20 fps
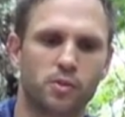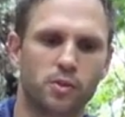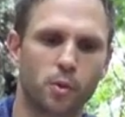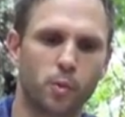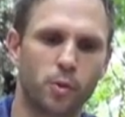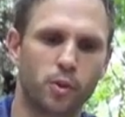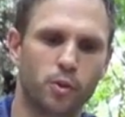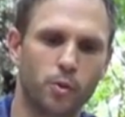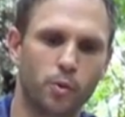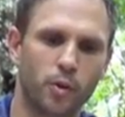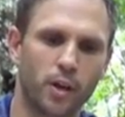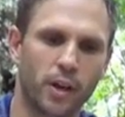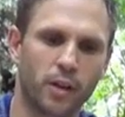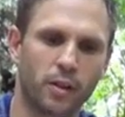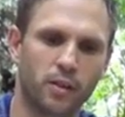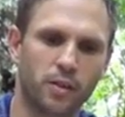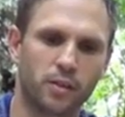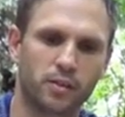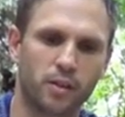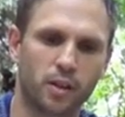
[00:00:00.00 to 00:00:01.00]
So when you run
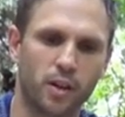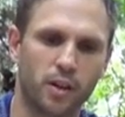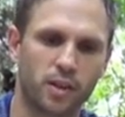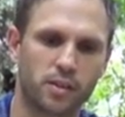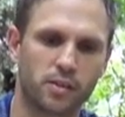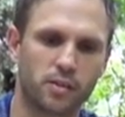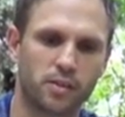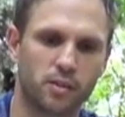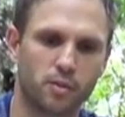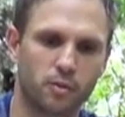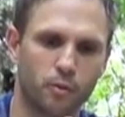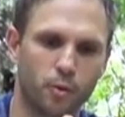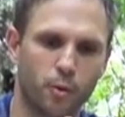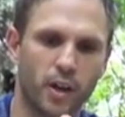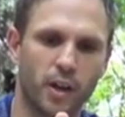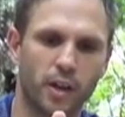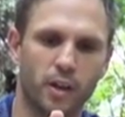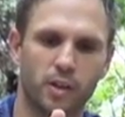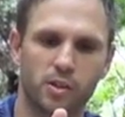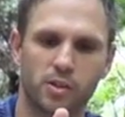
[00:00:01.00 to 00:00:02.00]
in these guys, you're
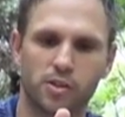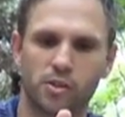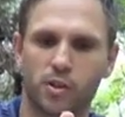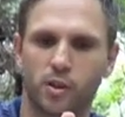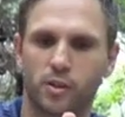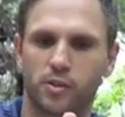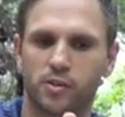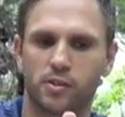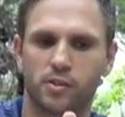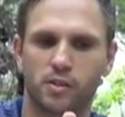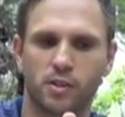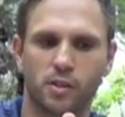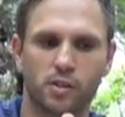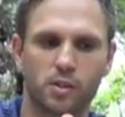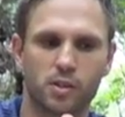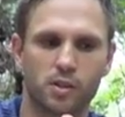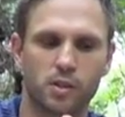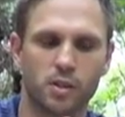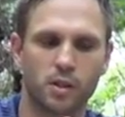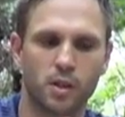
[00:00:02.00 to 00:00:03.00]
running in socks
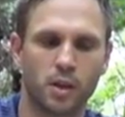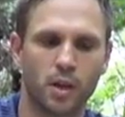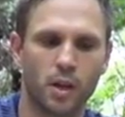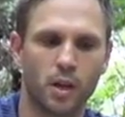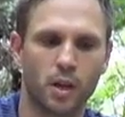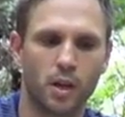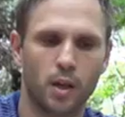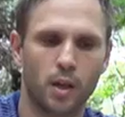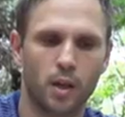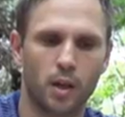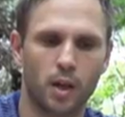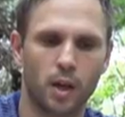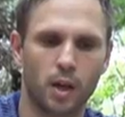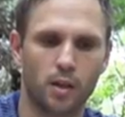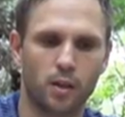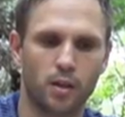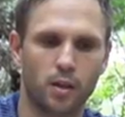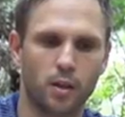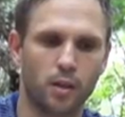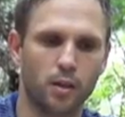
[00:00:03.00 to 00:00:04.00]
essentially. Now,
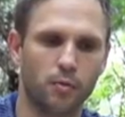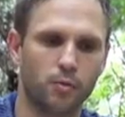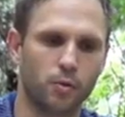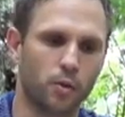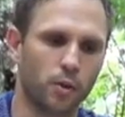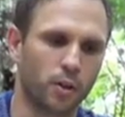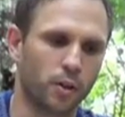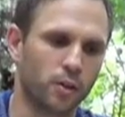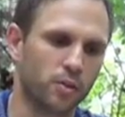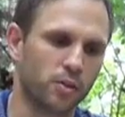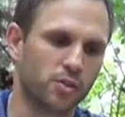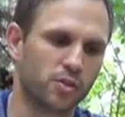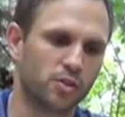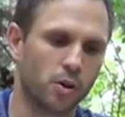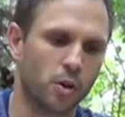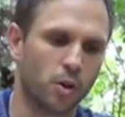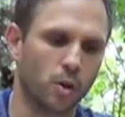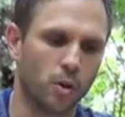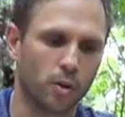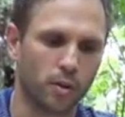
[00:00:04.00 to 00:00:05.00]
if you look at the
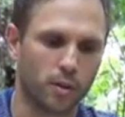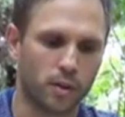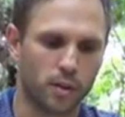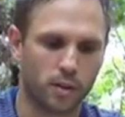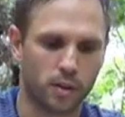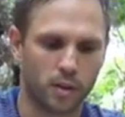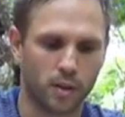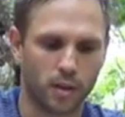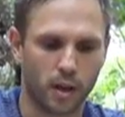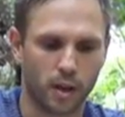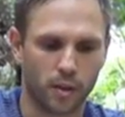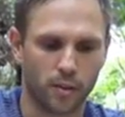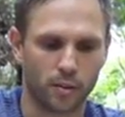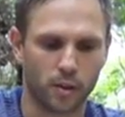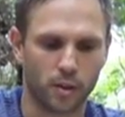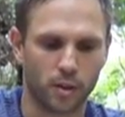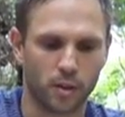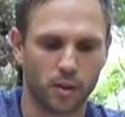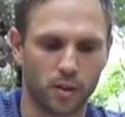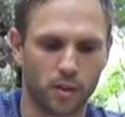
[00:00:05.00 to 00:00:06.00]
sole, how
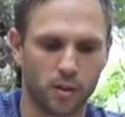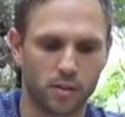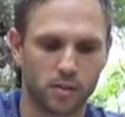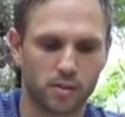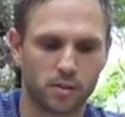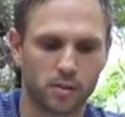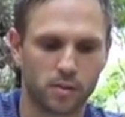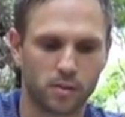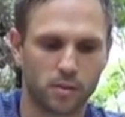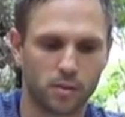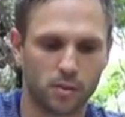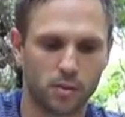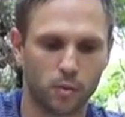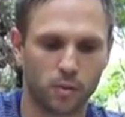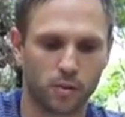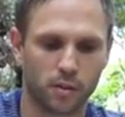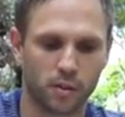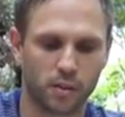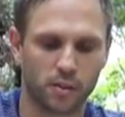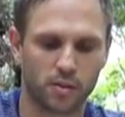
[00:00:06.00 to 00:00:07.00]
thin it is, you
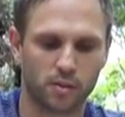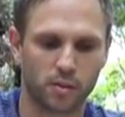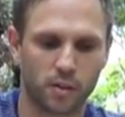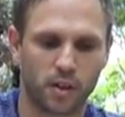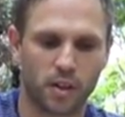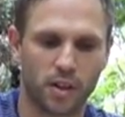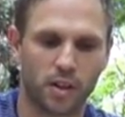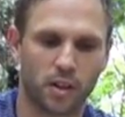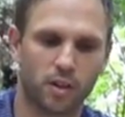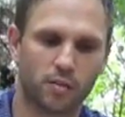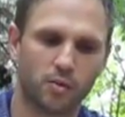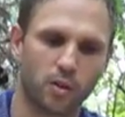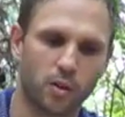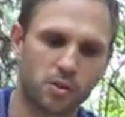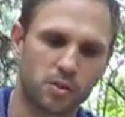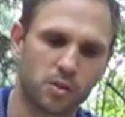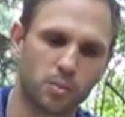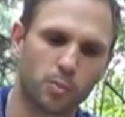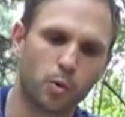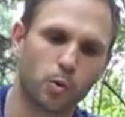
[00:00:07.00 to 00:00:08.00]
would think there's not a heck of a lot
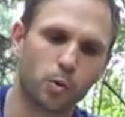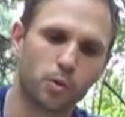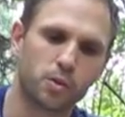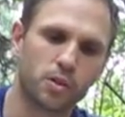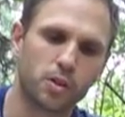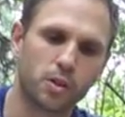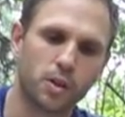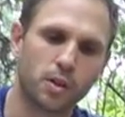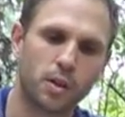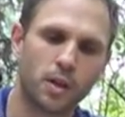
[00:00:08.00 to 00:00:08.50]
of support here.